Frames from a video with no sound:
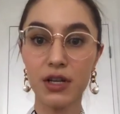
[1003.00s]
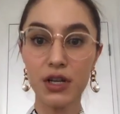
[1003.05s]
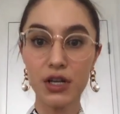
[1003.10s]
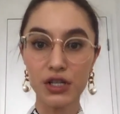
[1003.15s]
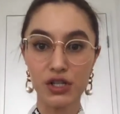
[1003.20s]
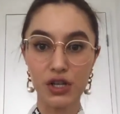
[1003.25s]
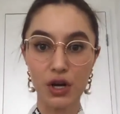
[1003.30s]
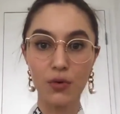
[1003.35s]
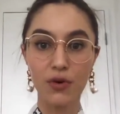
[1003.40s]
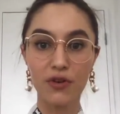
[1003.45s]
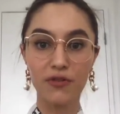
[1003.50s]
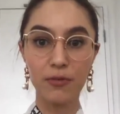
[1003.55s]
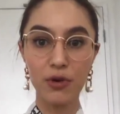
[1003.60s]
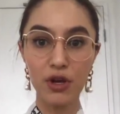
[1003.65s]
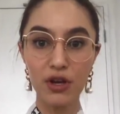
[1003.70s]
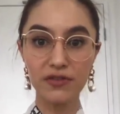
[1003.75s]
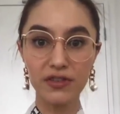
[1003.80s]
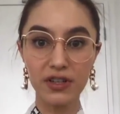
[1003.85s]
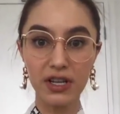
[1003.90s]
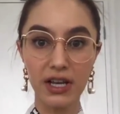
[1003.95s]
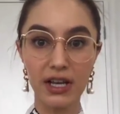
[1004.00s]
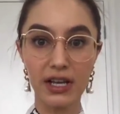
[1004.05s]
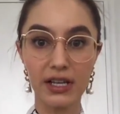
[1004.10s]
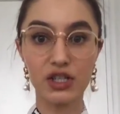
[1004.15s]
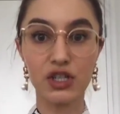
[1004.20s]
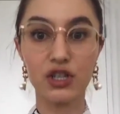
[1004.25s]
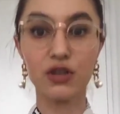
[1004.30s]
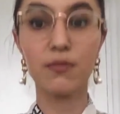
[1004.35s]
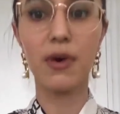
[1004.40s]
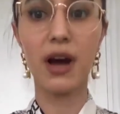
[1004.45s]
So we've moved here
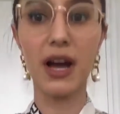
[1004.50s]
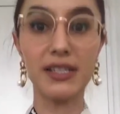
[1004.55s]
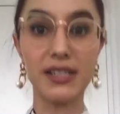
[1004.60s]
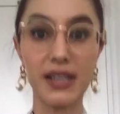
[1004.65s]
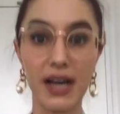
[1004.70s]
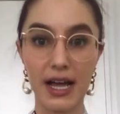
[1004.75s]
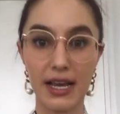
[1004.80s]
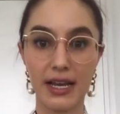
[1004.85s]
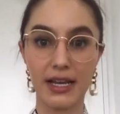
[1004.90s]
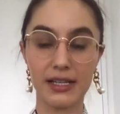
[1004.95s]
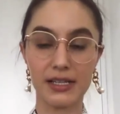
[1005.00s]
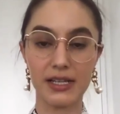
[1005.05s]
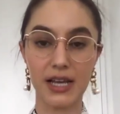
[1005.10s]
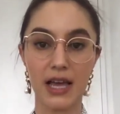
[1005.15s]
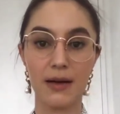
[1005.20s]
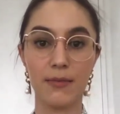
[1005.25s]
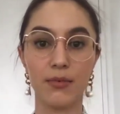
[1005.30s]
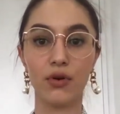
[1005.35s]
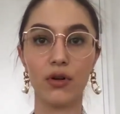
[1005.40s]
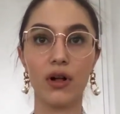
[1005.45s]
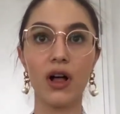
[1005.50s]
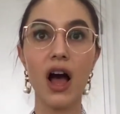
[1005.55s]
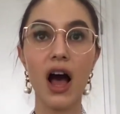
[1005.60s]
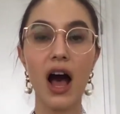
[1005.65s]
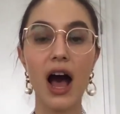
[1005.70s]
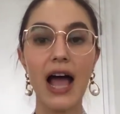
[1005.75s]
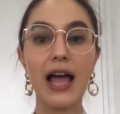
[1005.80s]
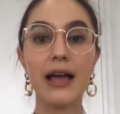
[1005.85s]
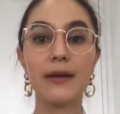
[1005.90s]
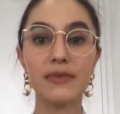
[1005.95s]
to my dining table.
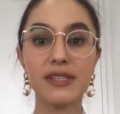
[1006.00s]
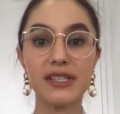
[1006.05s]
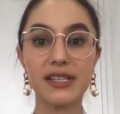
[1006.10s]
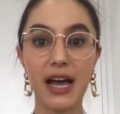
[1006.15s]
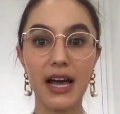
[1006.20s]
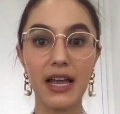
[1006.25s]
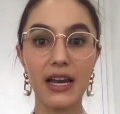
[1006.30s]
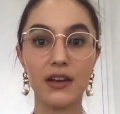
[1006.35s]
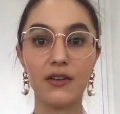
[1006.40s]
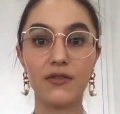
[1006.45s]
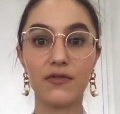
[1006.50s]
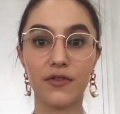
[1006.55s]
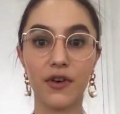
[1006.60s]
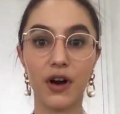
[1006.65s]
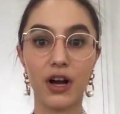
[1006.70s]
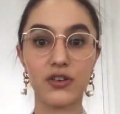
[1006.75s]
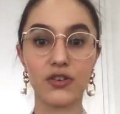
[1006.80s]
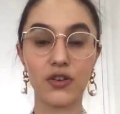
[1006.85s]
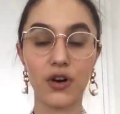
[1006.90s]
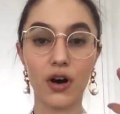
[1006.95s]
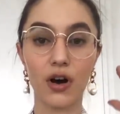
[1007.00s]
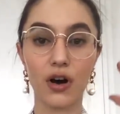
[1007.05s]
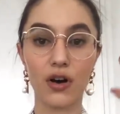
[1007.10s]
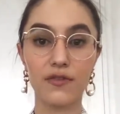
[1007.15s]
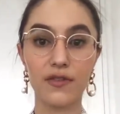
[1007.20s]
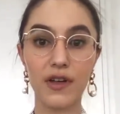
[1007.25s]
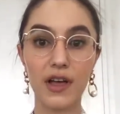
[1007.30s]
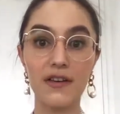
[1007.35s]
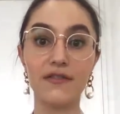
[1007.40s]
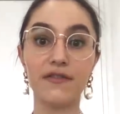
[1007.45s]
I am sat in front
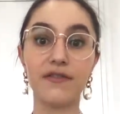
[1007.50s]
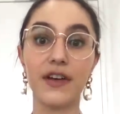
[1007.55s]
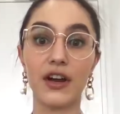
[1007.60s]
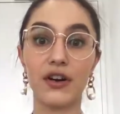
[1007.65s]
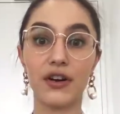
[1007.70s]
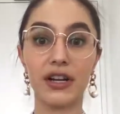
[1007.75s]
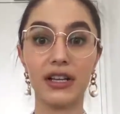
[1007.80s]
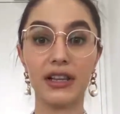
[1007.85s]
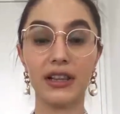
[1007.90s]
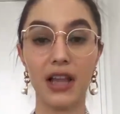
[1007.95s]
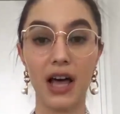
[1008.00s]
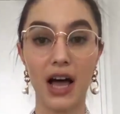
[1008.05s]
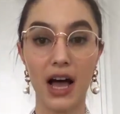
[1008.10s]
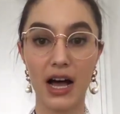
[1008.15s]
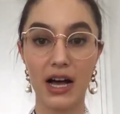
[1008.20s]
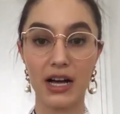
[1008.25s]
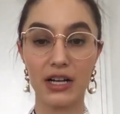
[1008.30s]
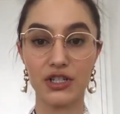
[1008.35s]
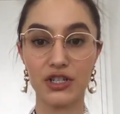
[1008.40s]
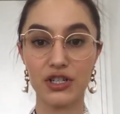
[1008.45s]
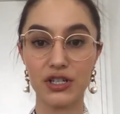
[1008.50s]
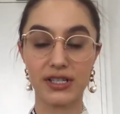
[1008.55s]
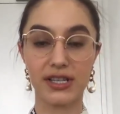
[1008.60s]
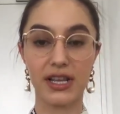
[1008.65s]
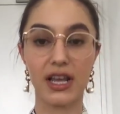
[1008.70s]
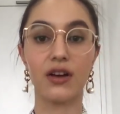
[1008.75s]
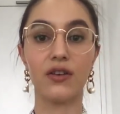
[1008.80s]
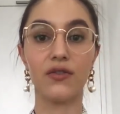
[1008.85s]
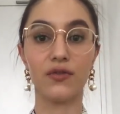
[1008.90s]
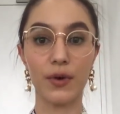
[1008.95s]
of a very large
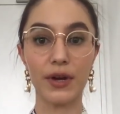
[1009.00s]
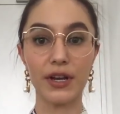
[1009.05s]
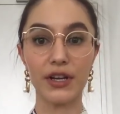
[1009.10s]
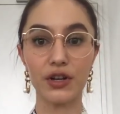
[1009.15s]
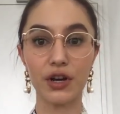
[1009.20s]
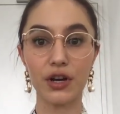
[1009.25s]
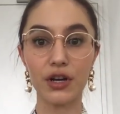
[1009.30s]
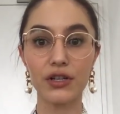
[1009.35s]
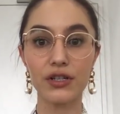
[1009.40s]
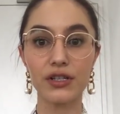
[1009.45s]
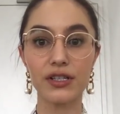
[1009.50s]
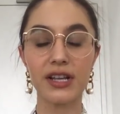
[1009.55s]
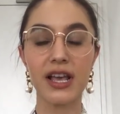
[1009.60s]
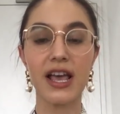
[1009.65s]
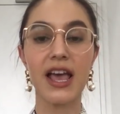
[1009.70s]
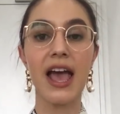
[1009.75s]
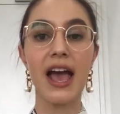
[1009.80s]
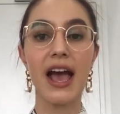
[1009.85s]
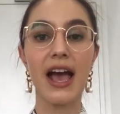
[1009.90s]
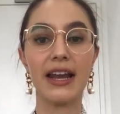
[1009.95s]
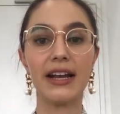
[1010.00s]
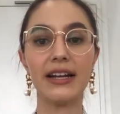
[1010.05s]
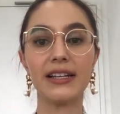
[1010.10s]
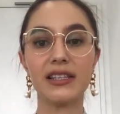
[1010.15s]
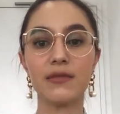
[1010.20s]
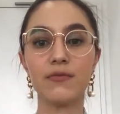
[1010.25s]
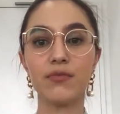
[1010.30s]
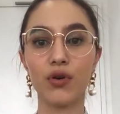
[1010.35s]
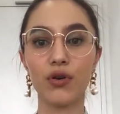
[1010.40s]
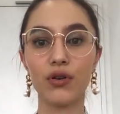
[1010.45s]
set of windows, and it's
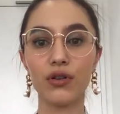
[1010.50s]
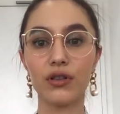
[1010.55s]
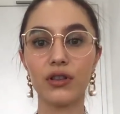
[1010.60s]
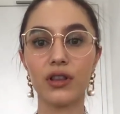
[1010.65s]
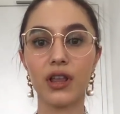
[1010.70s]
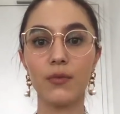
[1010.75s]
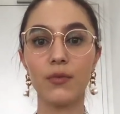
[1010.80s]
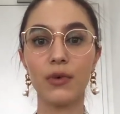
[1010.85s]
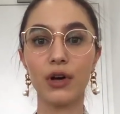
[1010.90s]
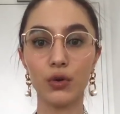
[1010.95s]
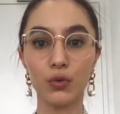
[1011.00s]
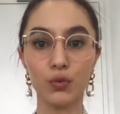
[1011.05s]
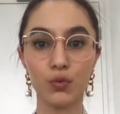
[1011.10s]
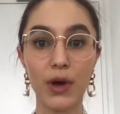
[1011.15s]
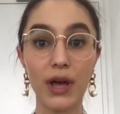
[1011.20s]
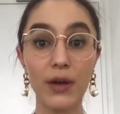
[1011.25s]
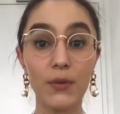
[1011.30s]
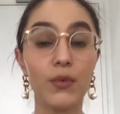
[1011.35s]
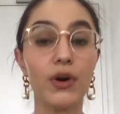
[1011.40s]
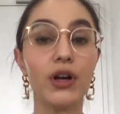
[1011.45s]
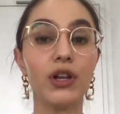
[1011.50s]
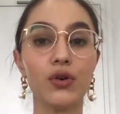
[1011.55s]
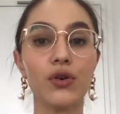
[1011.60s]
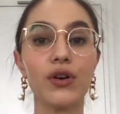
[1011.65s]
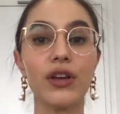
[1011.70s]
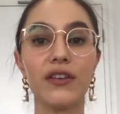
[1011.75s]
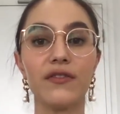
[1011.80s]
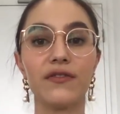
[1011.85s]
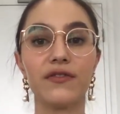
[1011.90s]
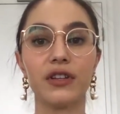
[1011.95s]
important then when we're
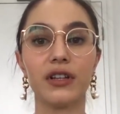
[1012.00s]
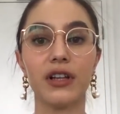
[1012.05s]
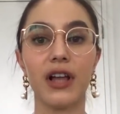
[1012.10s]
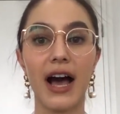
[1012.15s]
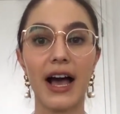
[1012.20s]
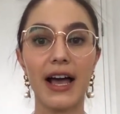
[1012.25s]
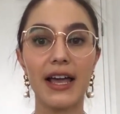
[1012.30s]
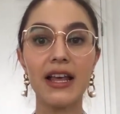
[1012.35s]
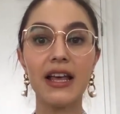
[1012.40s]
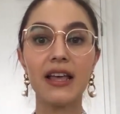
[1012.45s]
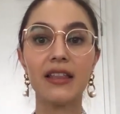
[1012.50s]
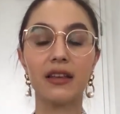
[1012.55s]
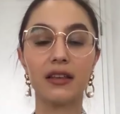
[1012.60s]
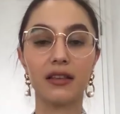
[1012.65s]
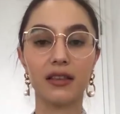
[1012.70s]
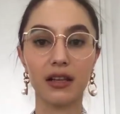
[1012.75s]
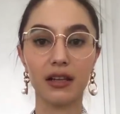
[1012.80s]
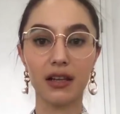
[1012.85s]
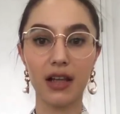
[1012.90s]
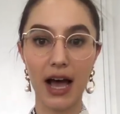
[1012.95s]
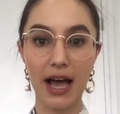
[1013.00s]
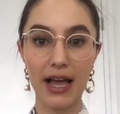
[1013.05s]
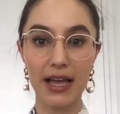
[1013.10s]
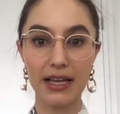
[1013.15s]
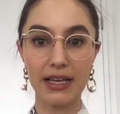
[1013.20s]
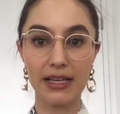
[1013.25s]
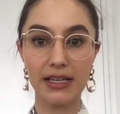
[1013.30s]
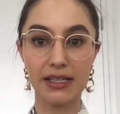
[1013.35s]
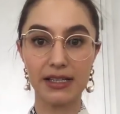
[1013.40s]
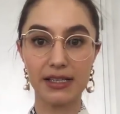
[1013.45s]
looking for light that the light
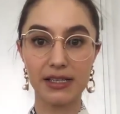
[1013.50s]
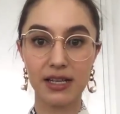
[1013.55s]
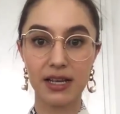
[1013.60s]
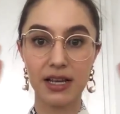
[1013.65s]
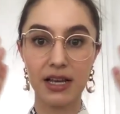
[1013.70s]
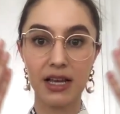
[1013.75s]
is